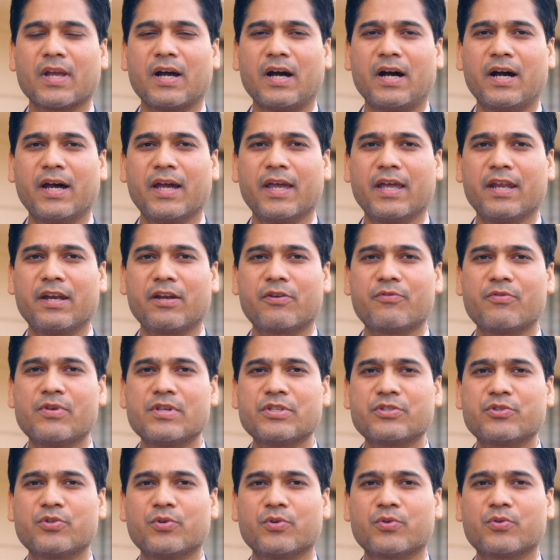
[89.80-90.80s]
I
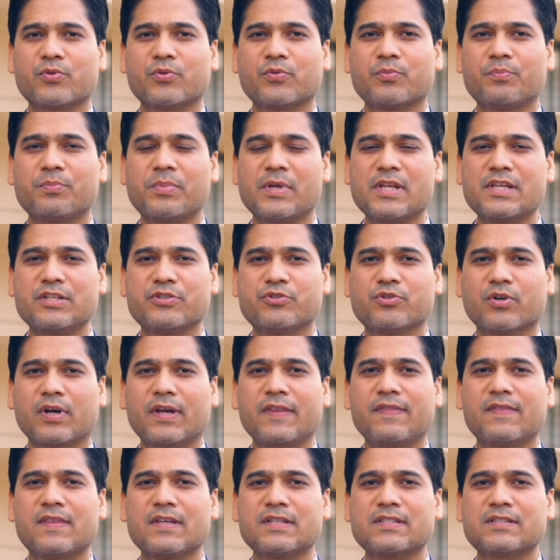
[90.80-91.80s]
request you to please
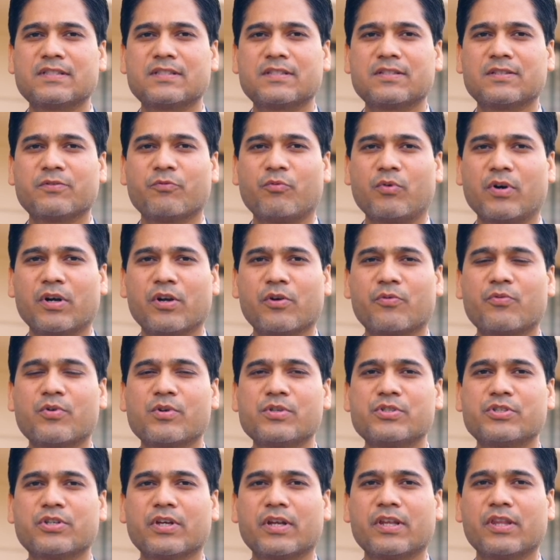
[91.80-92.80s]
join this
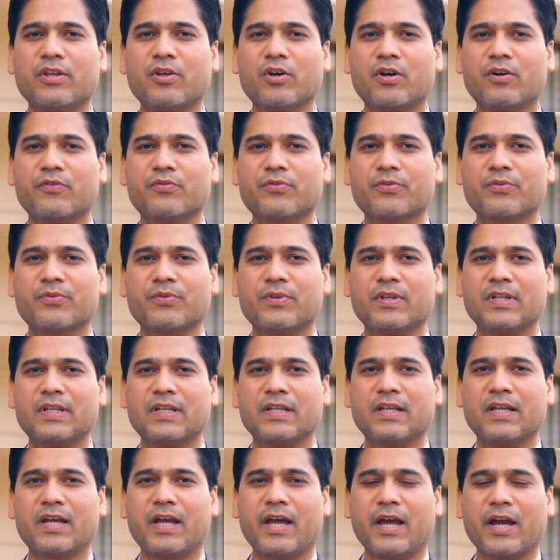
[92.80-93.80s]
wonderful journey of
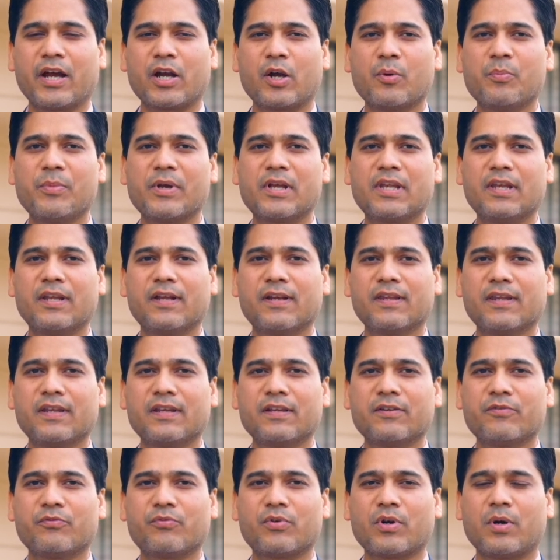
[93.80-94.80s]
academic
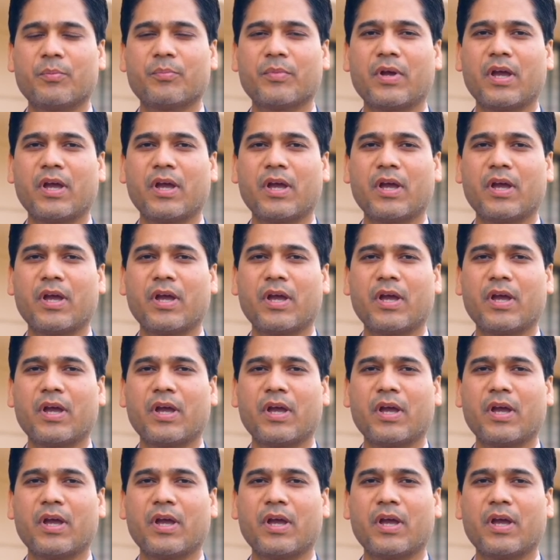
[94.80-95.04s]
learning from